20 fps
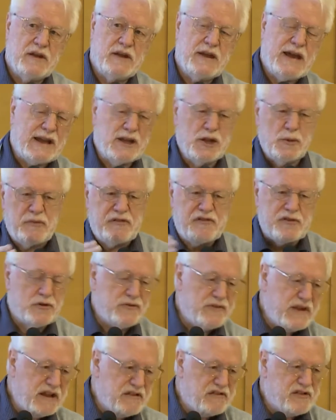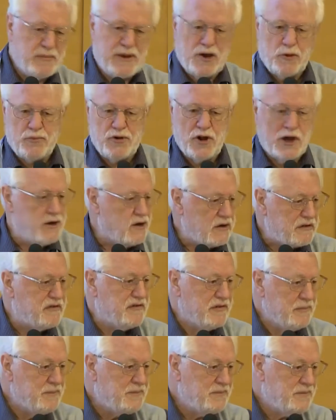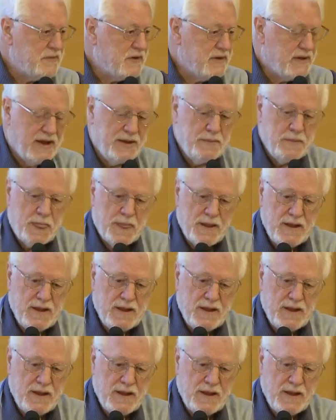Gallup surveys about products. Okay.